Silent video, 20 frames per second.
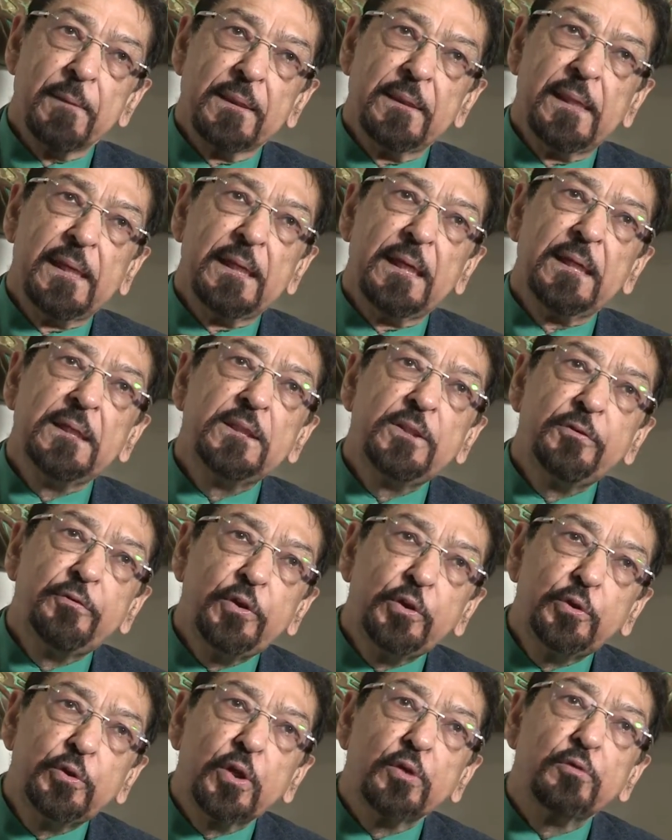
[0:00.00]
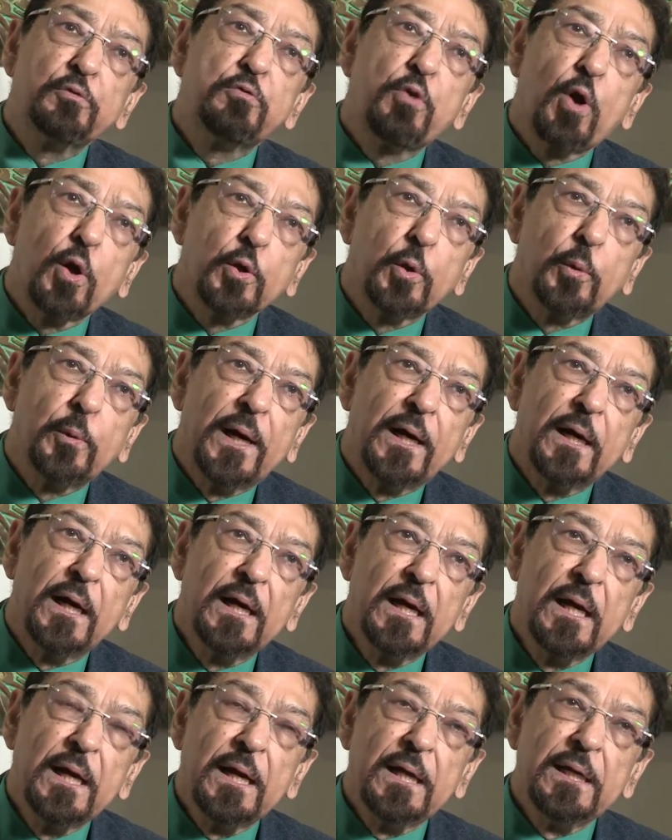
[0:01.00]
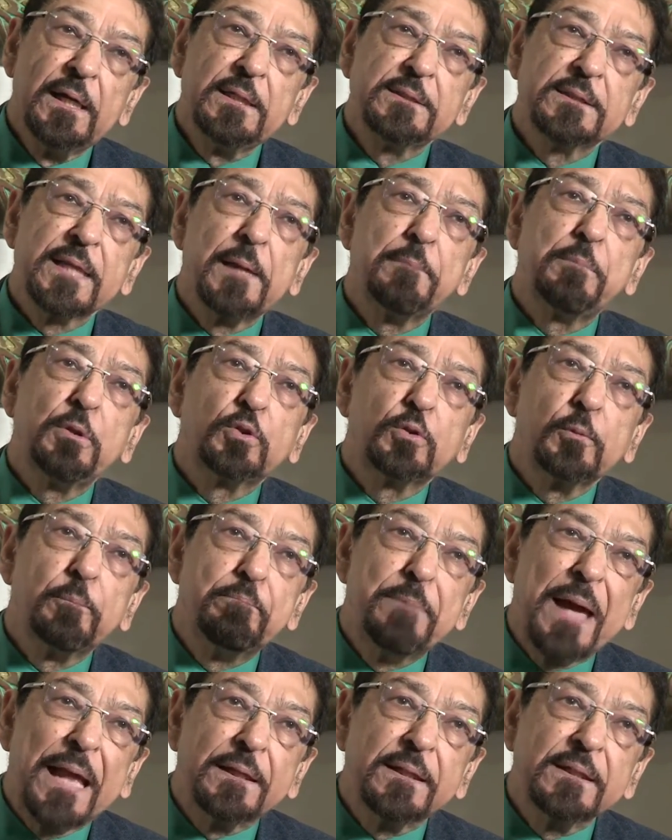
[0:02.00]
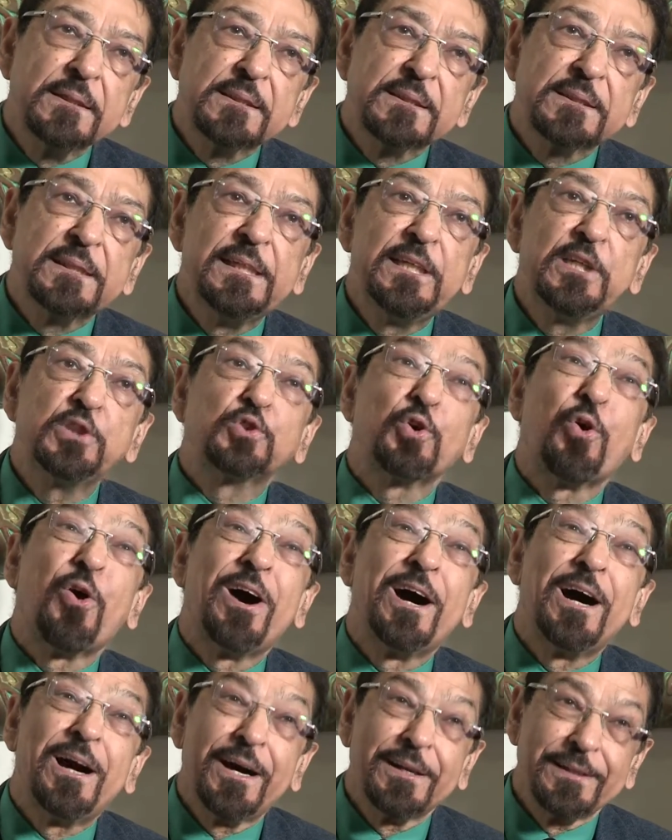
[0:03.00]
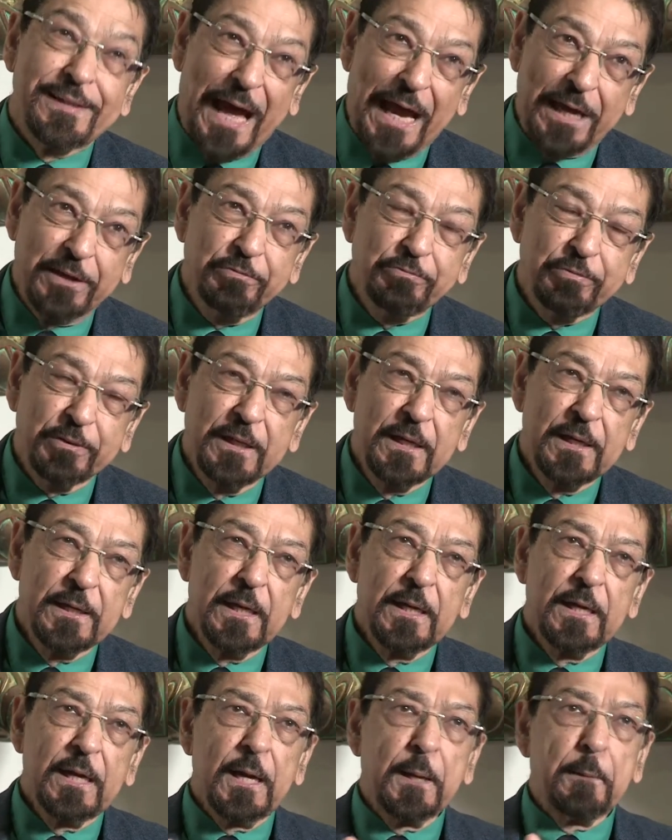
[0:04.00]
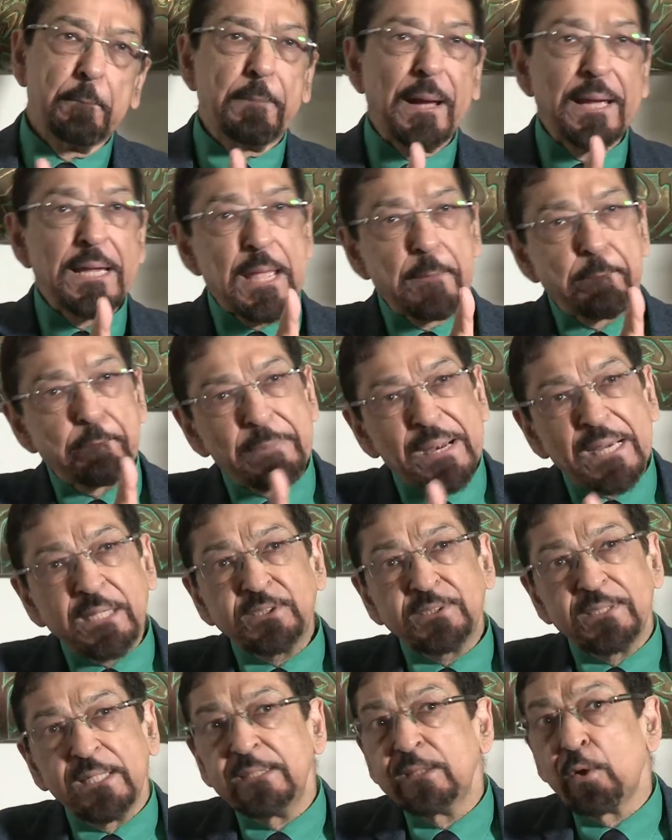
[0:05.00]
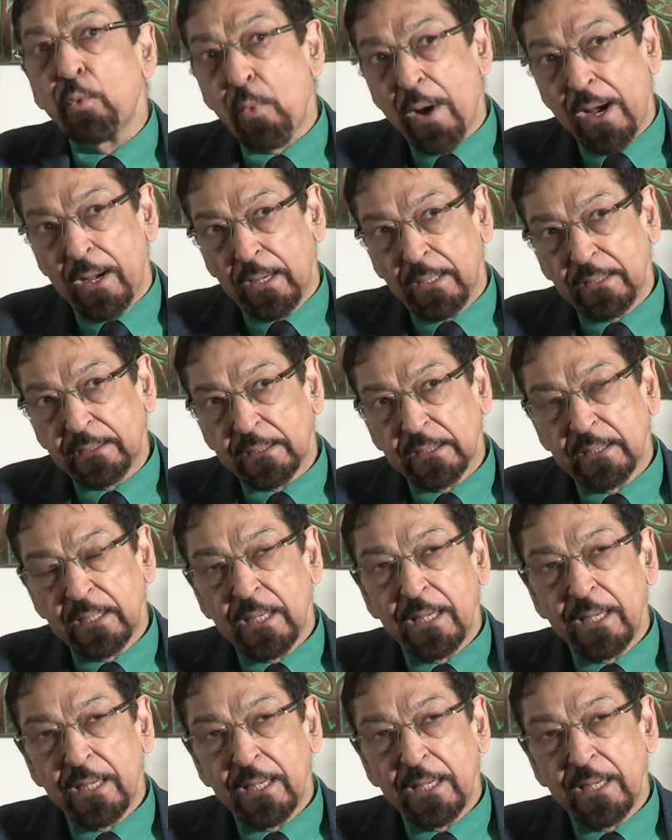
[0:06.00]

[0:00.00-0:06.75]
the individual follower is able to balance his or her life by embracing the world,